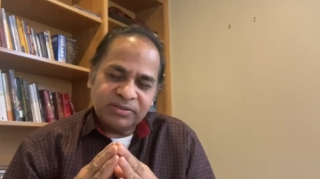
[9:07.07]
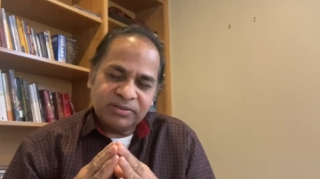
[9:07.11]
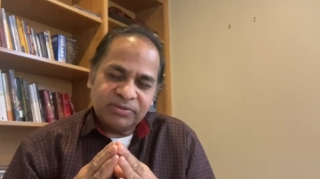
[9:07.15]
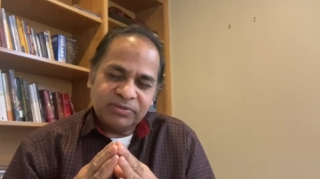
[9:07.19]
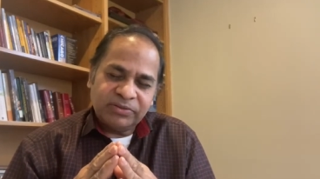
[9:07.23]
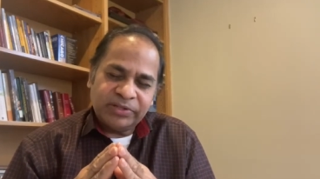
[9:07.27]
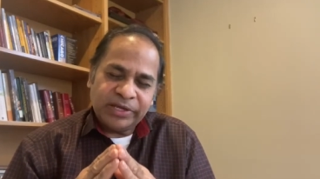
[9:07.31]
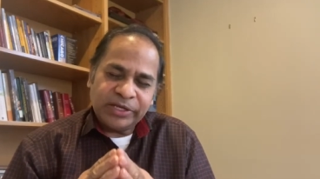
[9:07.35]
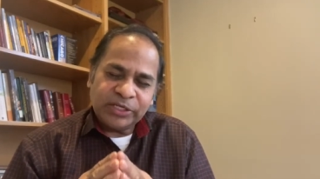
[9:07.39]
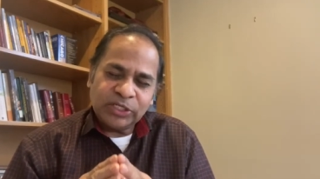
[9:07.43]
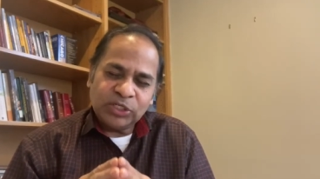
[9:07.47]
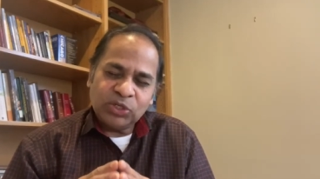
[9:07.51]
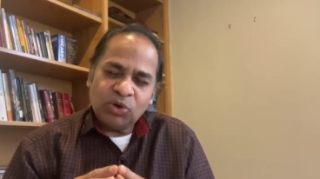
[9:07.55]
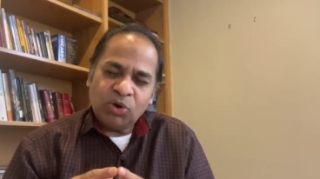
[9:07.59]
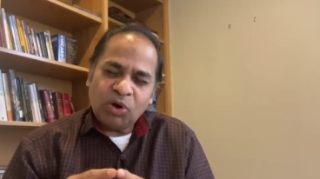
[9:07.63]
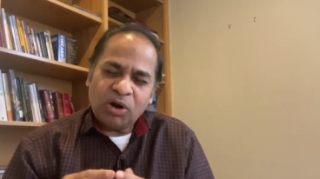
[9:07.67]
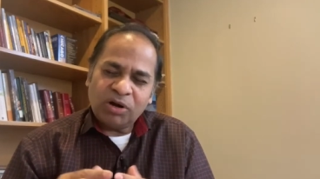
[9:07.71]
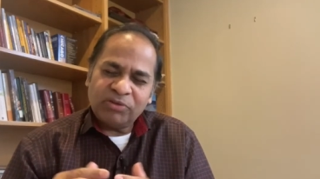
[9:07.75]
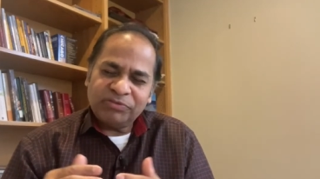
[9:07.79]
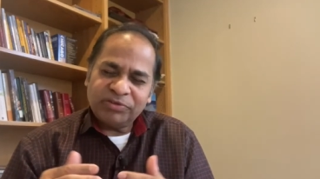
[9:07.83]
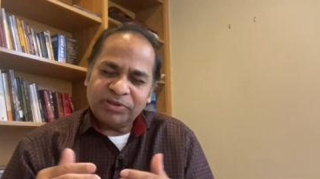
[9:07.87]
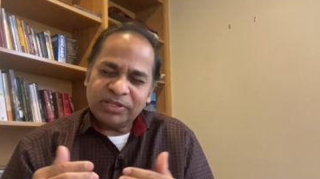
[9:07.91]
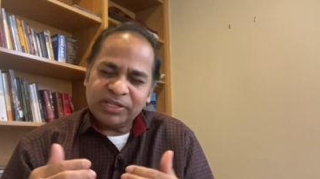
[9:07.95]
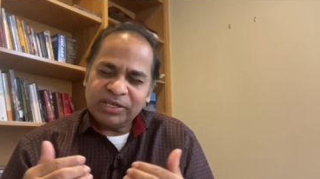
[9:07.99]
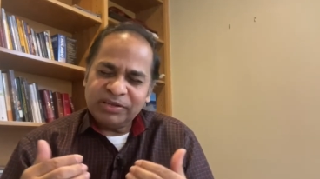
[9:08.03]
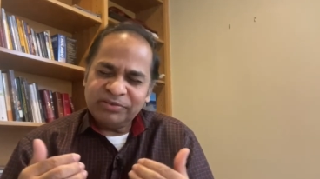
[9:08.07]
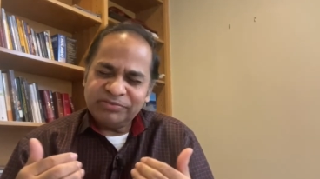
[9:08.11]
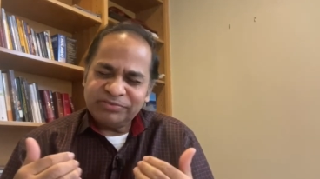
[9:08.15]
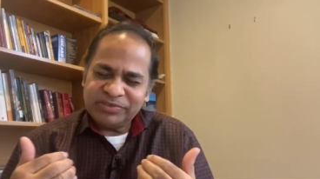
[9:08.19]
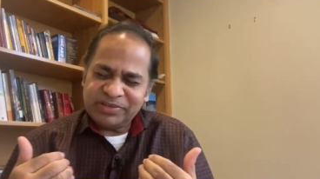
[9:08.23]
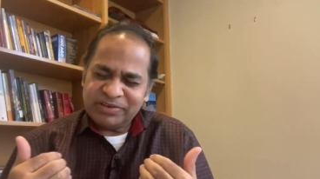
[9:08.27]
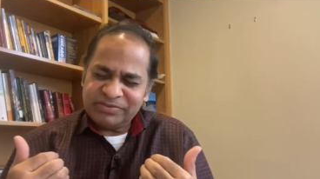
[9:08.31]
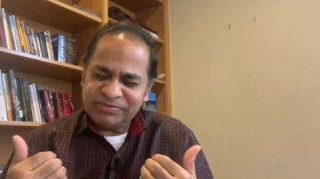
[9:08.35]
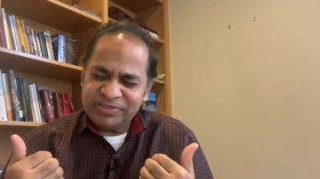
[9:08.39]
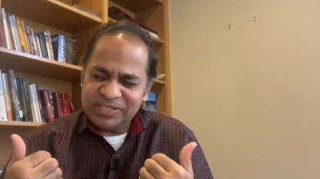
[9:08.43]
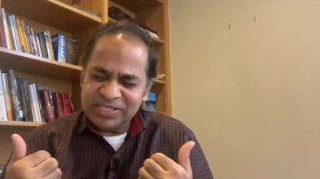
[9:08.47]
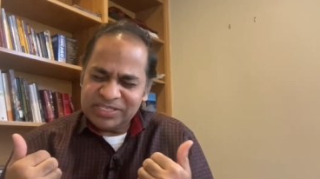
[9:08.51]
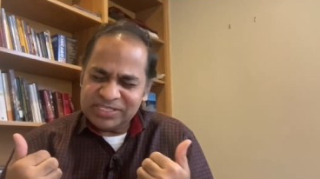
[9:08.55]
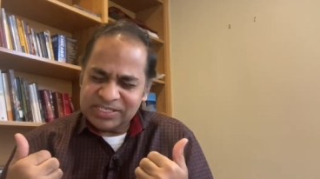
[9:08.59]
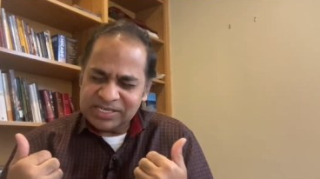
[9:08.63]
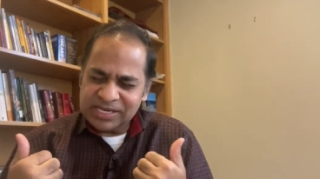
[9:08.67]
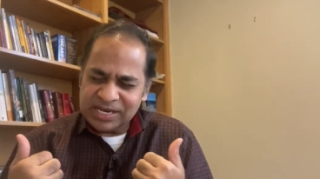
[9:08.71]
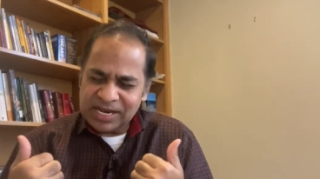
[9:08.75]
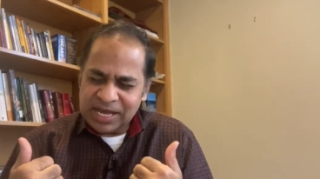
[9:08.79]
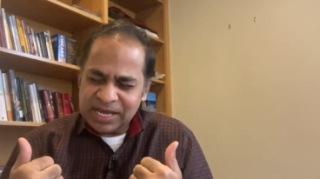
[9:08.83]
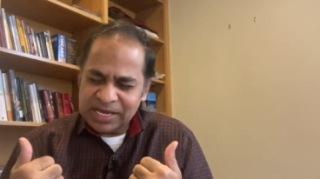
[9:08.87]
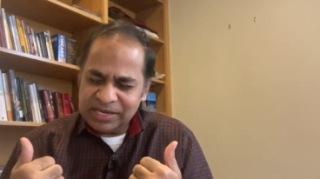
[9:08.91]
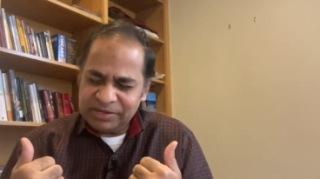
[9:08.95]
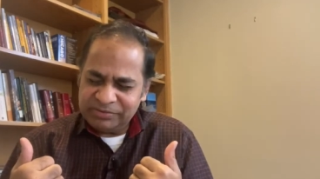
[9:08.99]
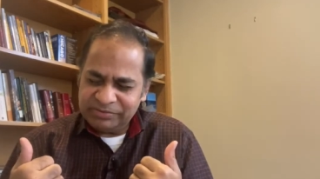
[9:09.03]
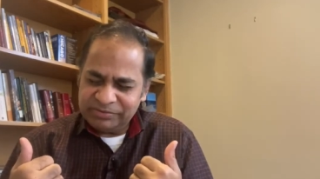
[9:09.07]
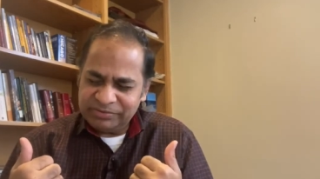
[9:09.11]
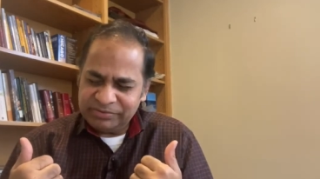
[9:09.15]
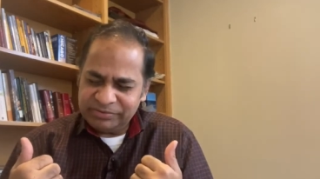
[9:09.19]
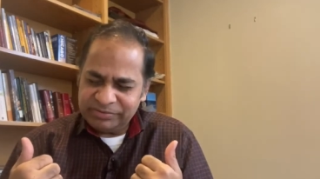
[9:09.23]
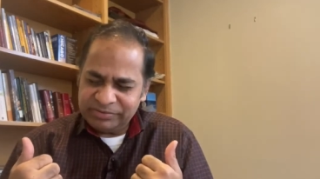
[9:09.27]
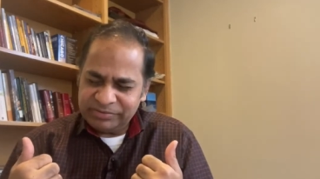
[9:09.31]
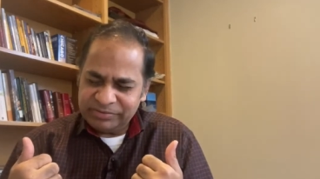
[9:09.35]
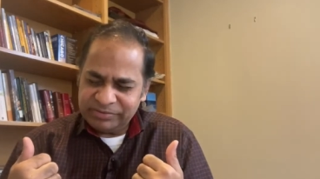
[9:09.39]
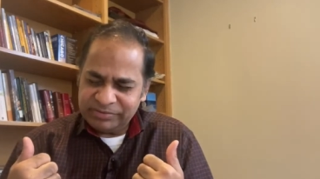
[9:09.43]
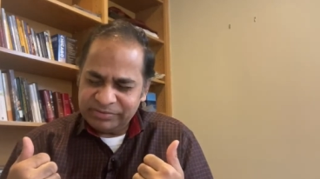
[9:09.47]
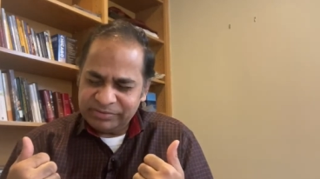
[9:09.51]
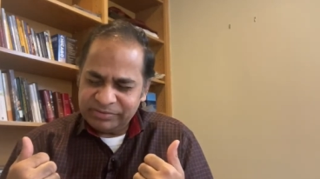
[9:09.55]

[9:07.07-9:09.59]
Thank you, Lord, for the gift of this life.